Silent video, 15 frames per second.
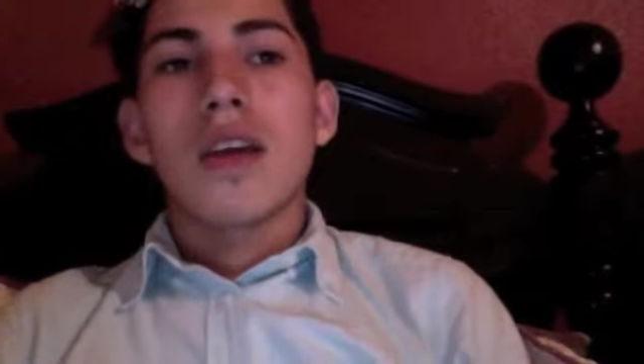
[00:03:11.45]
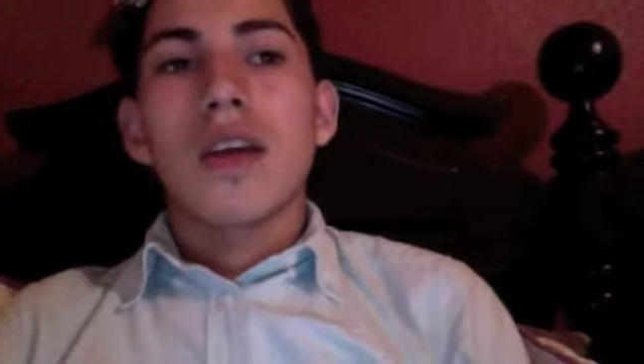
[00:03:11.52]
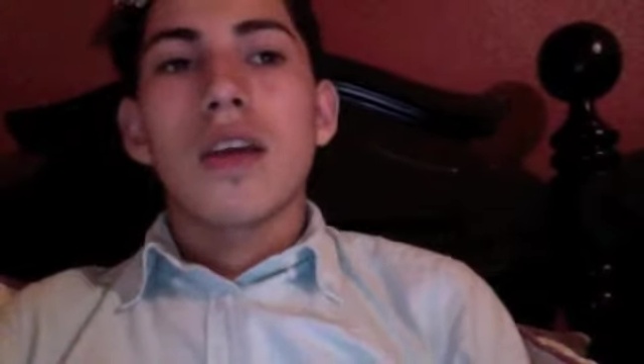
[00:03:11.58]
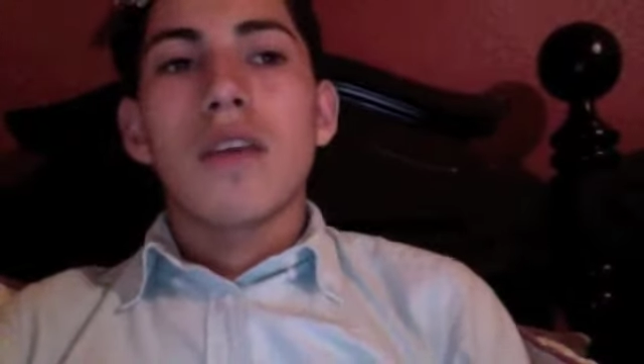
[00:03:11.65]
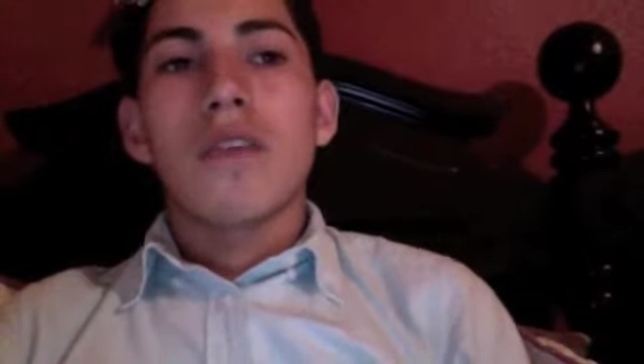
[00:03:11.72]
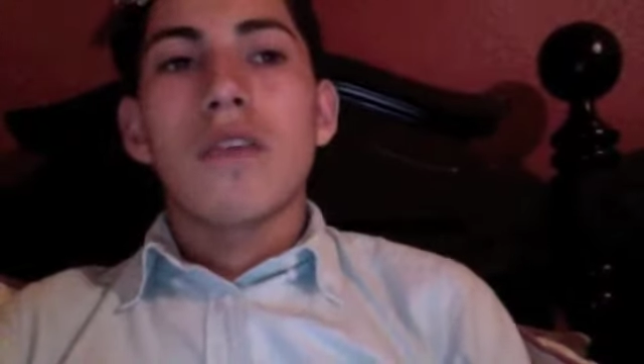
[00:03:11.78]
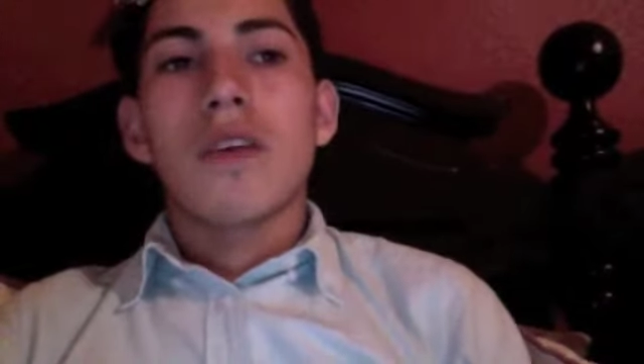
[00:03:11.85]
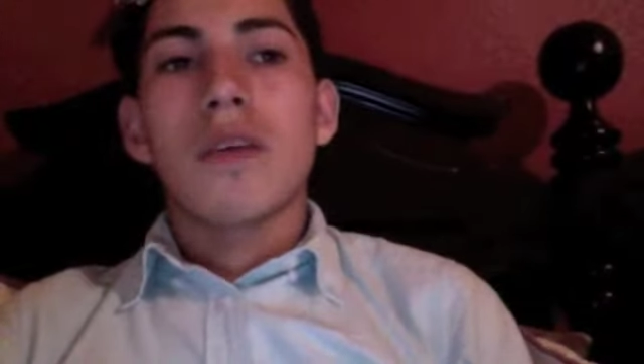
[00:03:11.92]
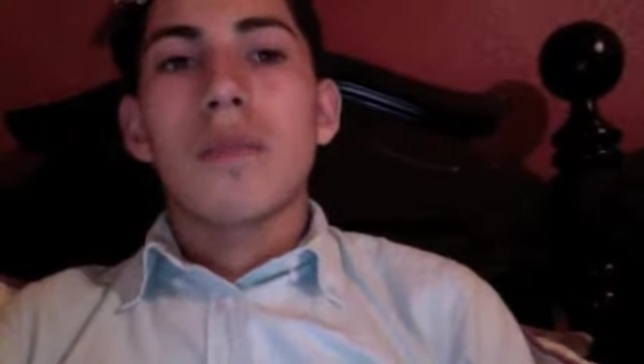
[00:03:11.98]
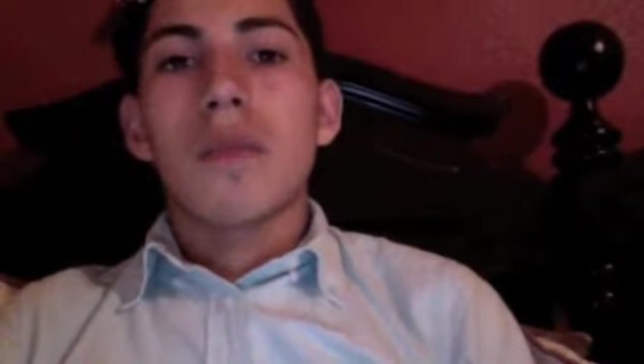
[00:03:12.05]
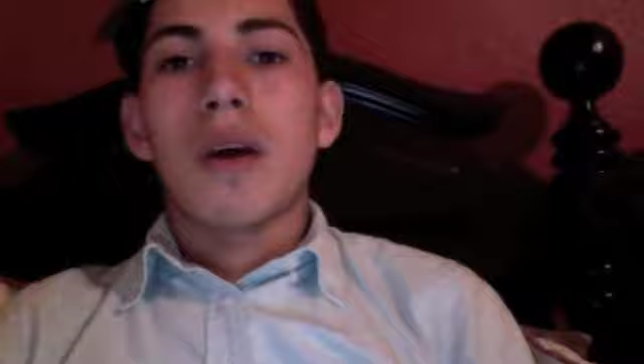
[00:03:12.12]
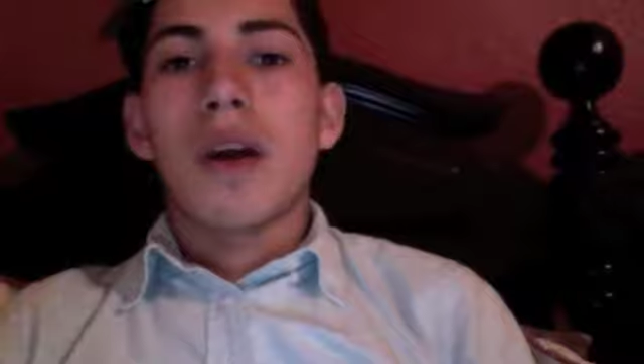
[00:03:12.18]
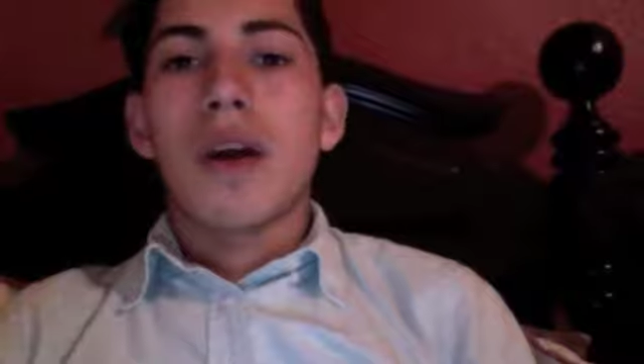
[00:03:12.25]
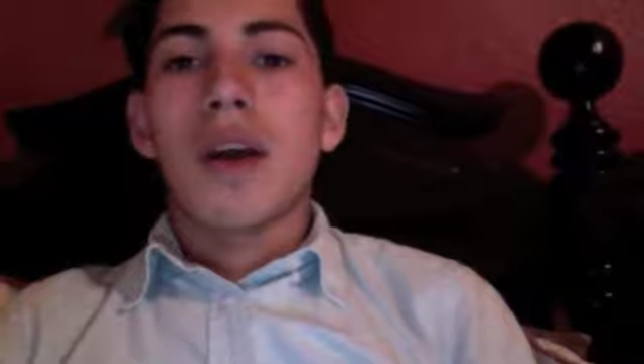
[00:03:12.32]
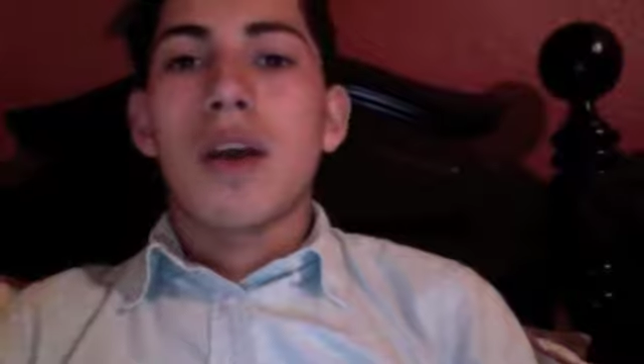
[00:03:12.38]
giving
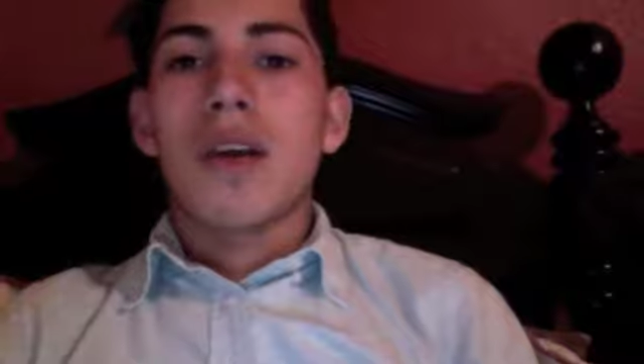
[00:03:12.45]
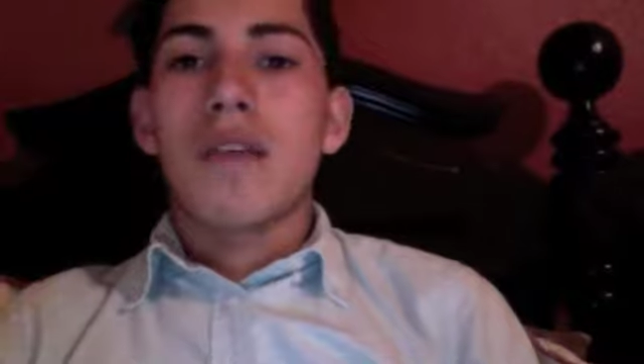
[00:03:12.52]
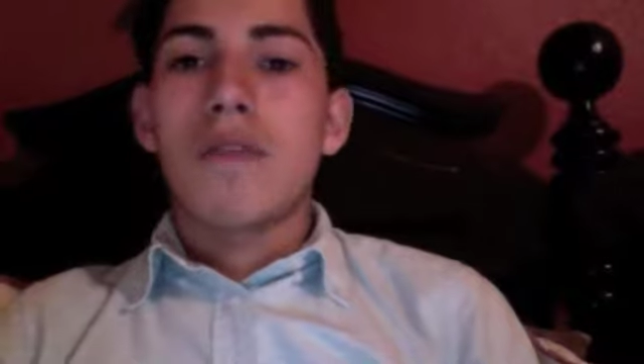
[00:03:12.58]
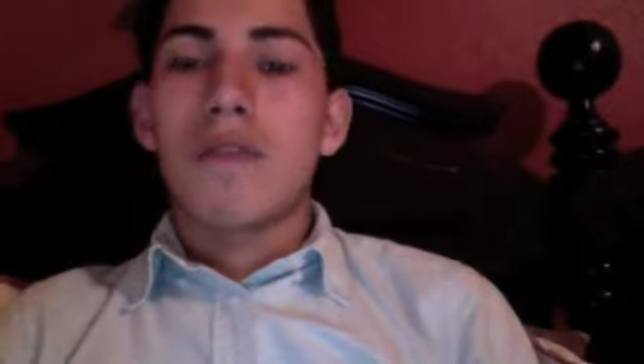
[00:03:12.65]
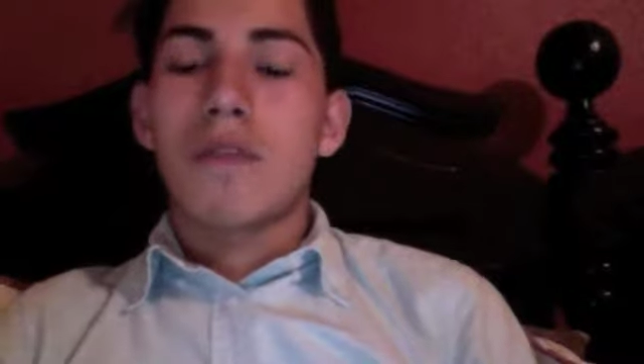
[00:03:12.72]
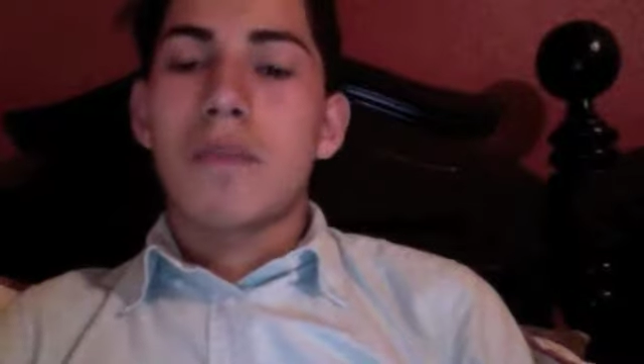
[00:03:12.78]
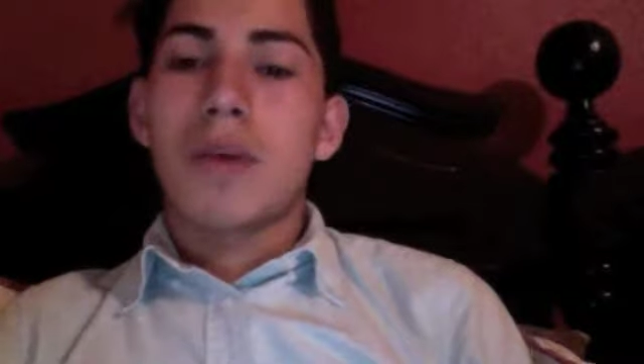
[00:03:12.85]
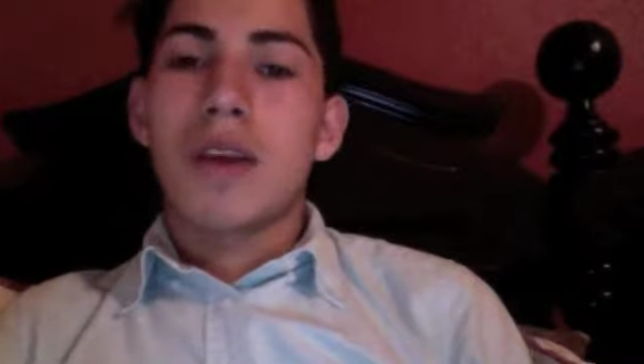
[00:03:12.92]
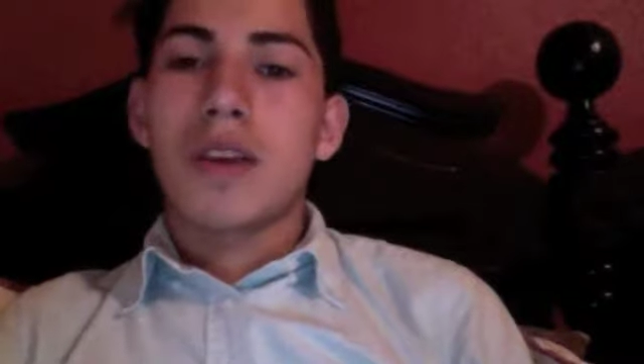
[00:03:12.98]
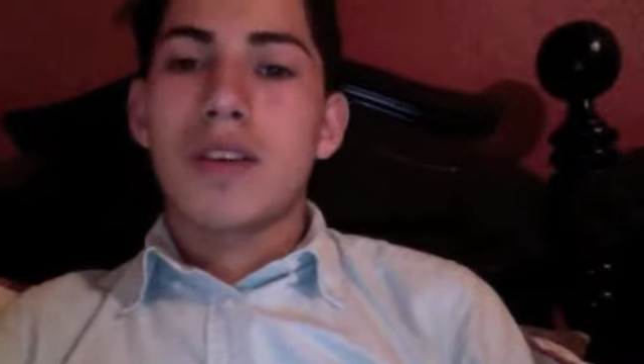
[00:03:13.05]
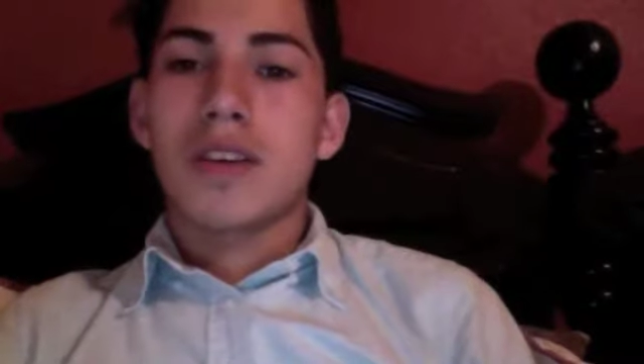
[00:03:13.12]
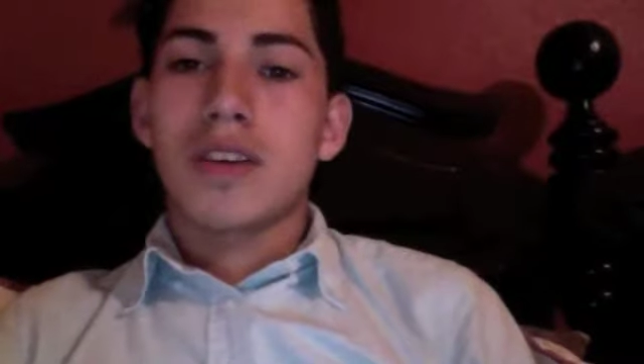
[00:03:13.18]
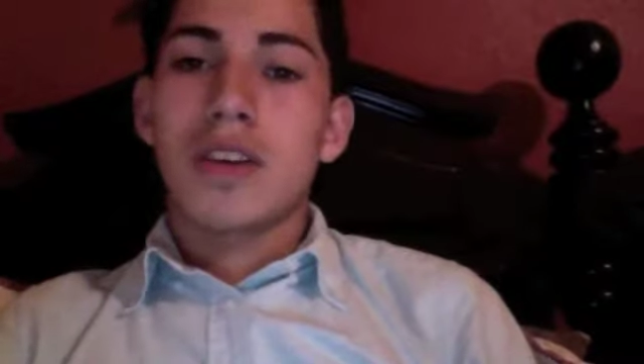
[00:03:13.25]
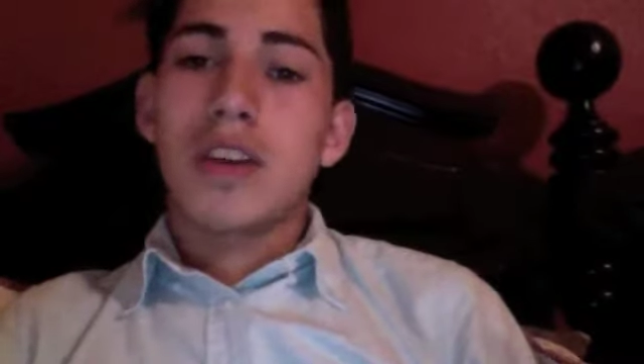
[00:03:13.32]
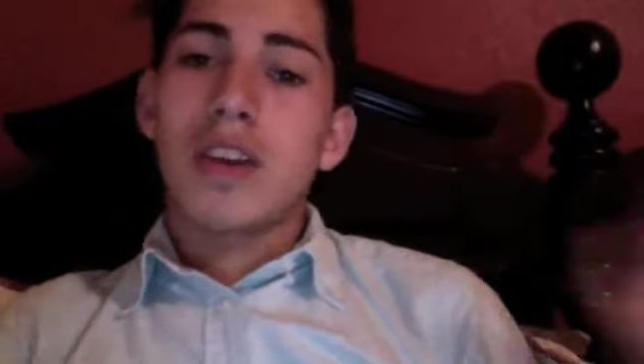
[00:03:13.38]
my
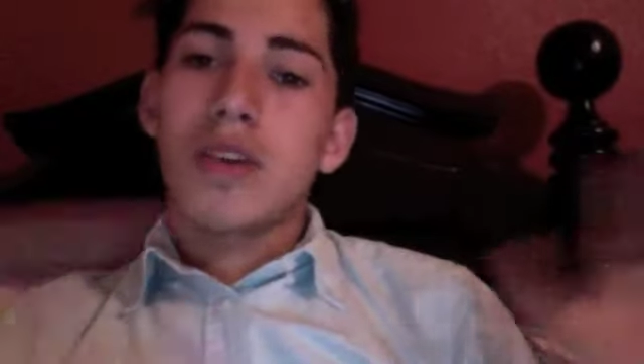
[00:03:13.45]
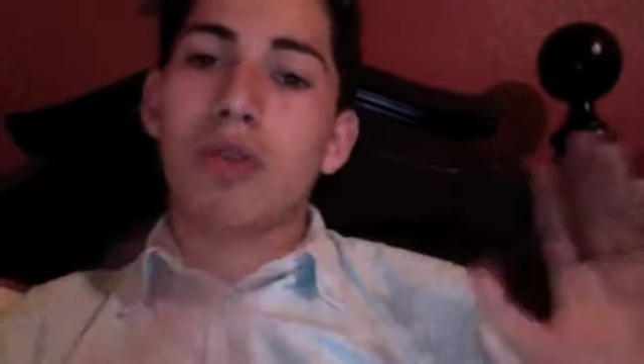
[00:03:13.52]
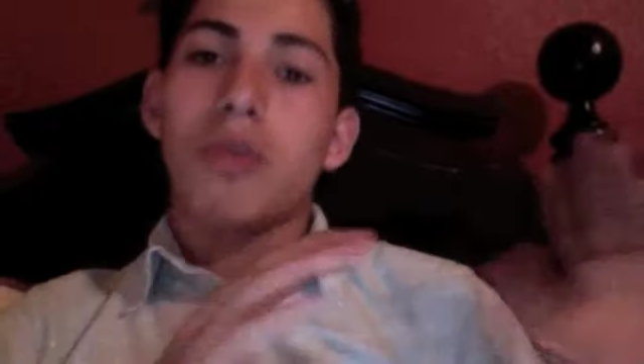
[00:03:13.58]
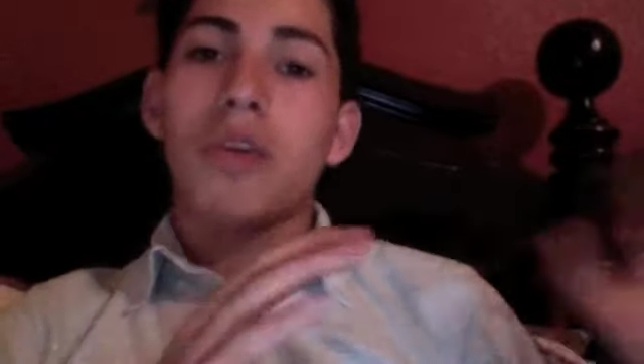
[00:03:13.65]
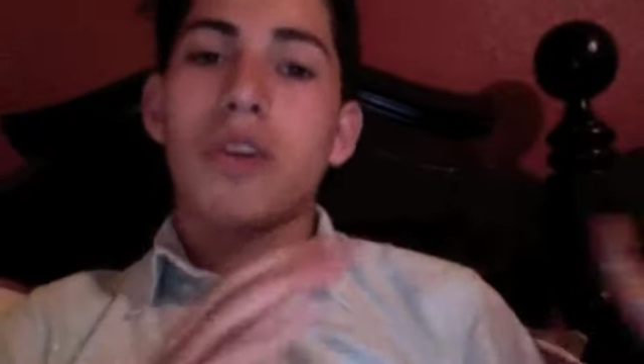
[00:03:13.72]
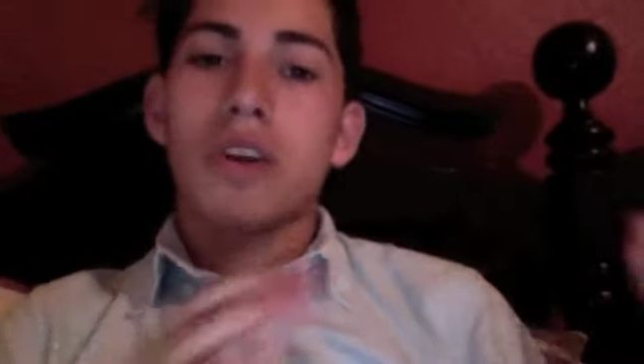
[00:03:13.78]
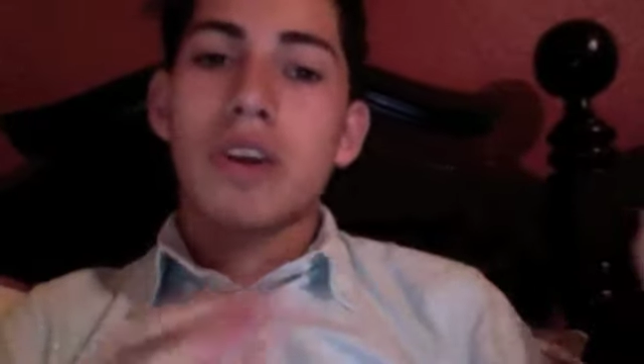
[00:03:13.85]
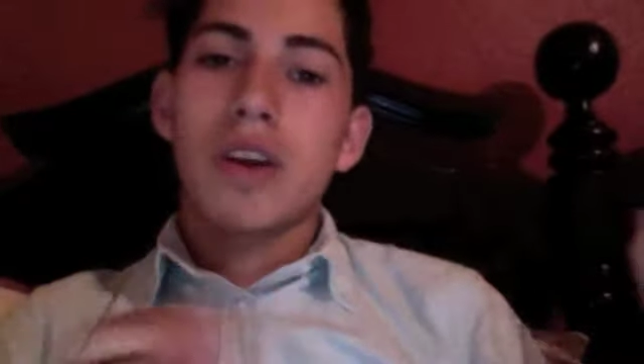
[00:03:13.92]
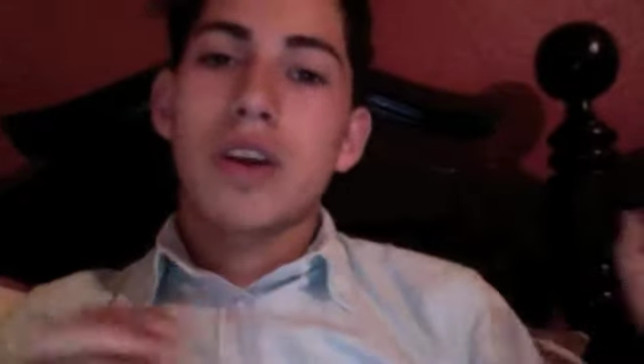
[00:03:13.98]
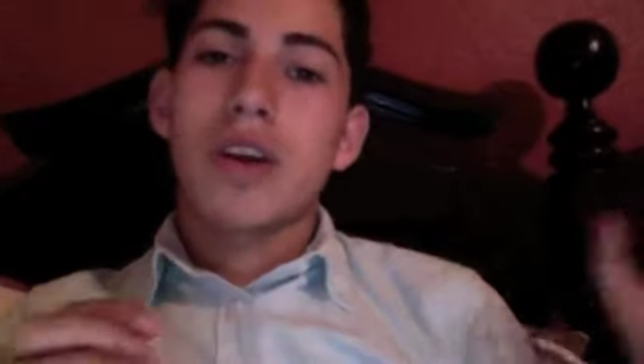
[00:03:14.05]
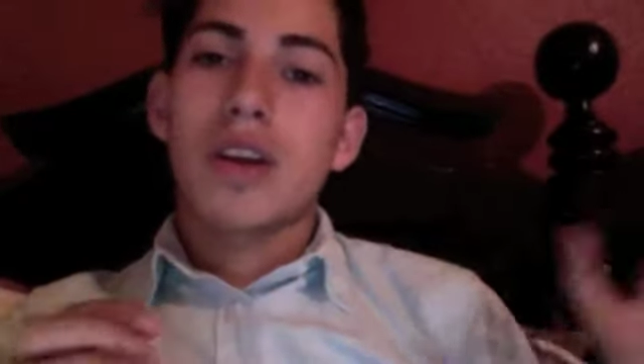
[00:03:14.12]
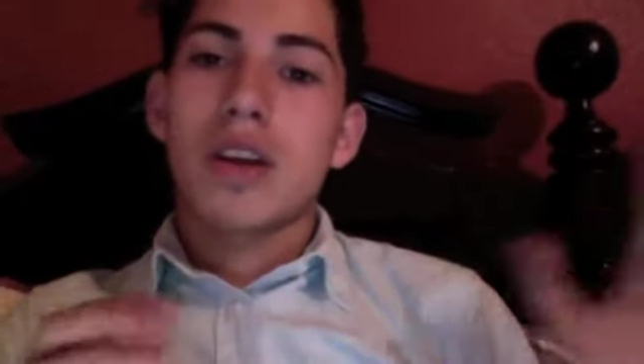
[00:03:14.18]
information in order,